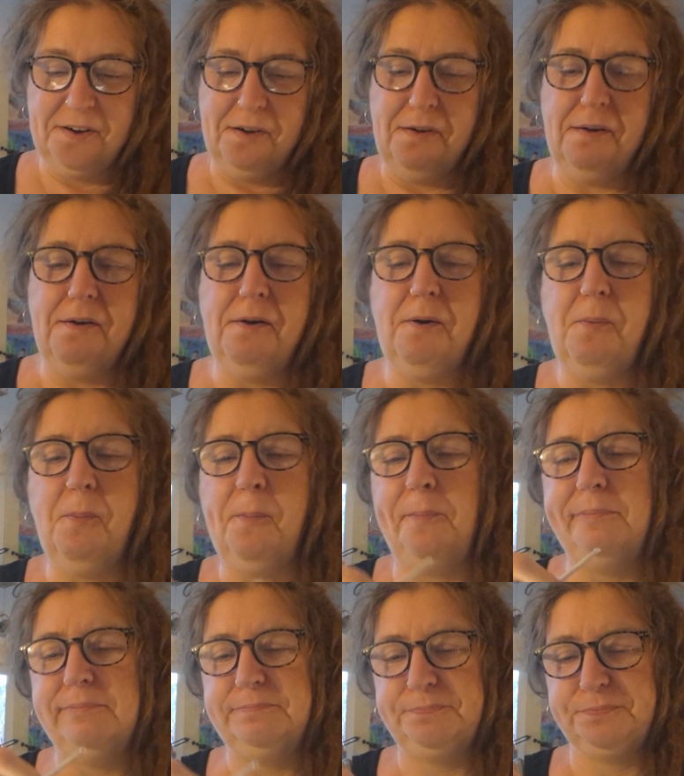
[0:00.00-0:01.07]

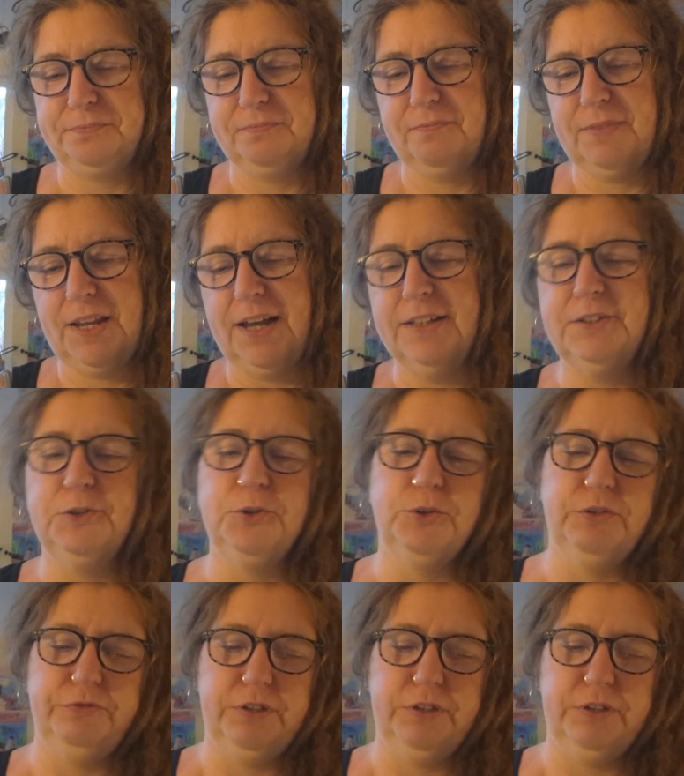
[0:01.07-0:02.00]
um, I don't know if